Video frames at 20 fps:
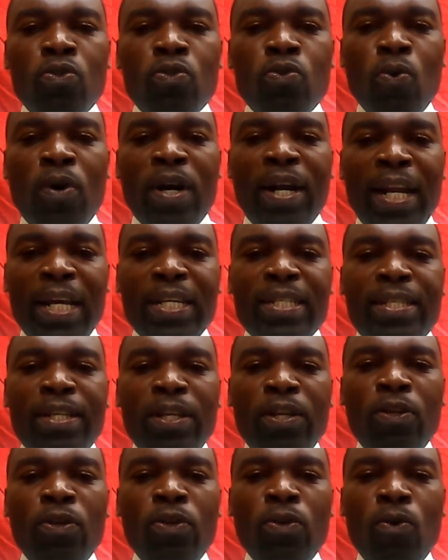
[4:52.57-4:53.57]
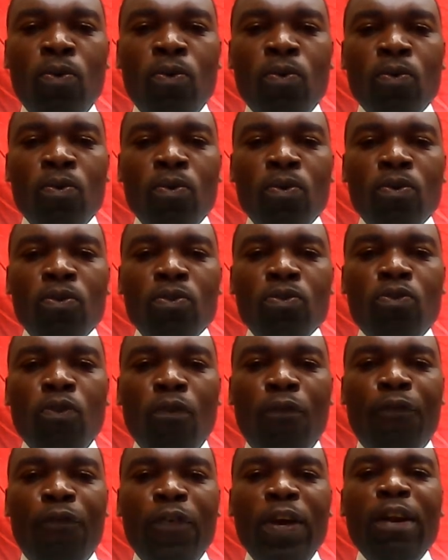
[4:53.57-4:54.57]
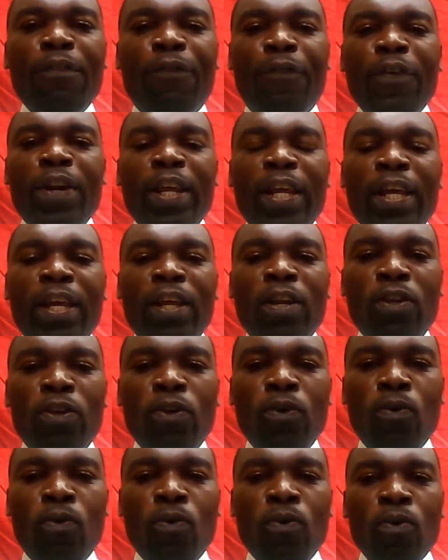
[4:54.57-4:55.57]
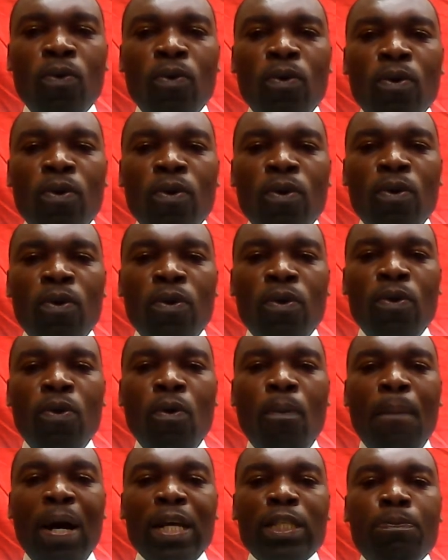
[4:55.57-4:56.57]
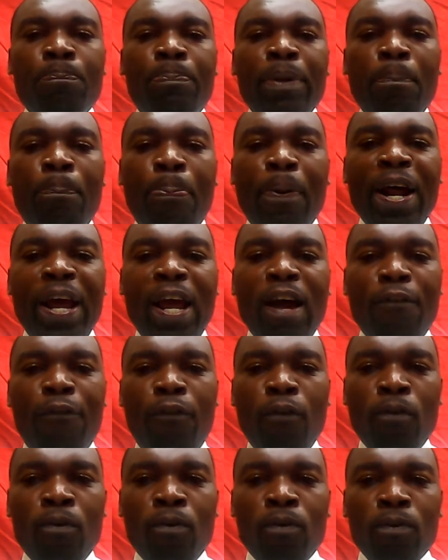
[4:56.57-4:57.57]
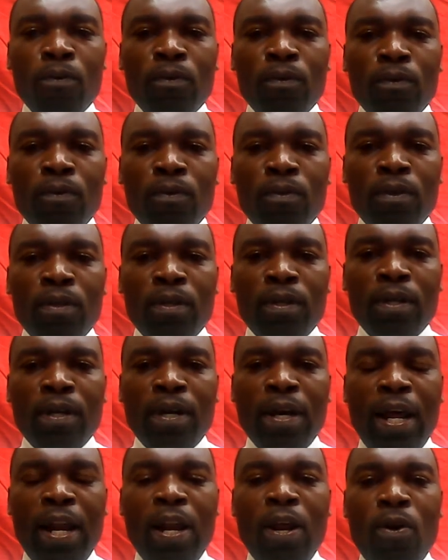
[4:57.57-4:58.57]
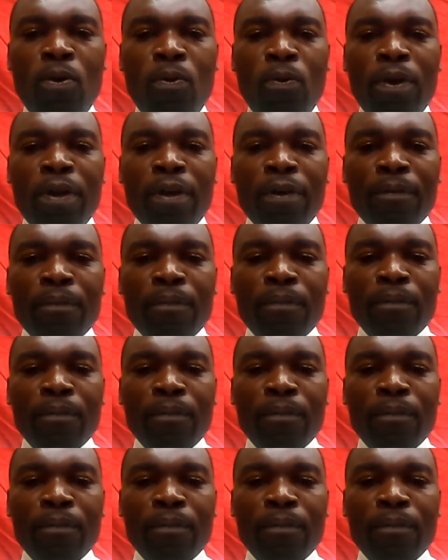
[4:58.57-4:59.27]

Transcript: to rest in you, to feel free in you, you must be prayerful. Hallelujah.